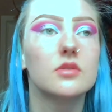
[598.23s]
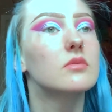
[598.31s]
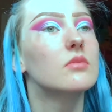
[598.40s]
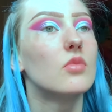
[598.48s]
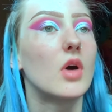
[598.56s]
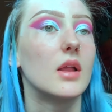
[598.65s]

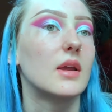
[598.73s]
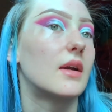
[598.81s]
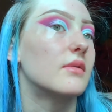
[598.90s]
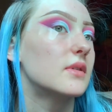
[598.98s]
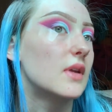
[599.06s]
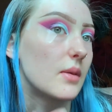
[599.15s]
while I
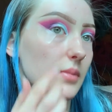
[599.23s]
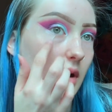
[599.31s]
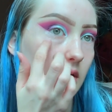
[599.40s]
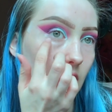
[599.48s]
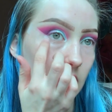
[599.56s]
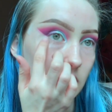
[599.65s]
have the tape
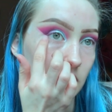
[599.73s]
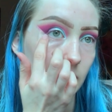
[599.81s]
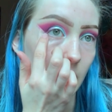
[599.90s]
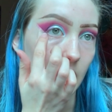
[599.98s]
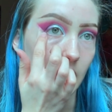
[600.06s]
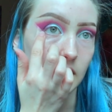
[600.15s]
on, like to do
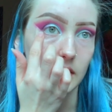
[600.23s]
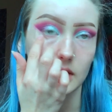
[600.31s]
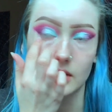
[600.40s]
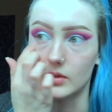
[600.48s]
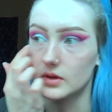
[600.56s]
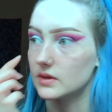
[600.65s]
my
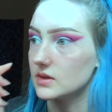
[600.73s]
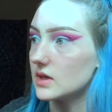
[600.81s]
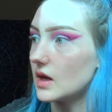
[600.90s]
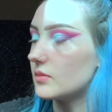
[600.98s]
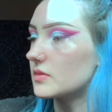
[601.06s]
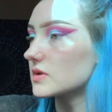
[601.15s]
eyeliner with the
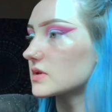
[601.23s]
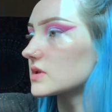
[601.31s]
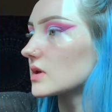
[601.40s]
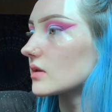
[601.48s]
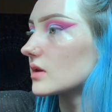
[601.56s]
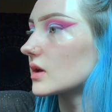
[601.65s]
tape just
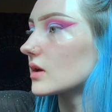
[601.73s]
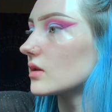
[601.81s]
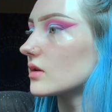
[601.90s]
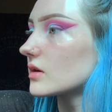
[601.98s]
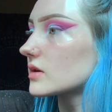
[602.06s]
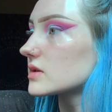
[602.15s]
because I think it
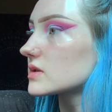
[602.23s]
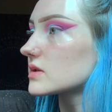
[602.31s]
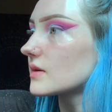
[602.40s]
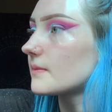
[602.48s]
looks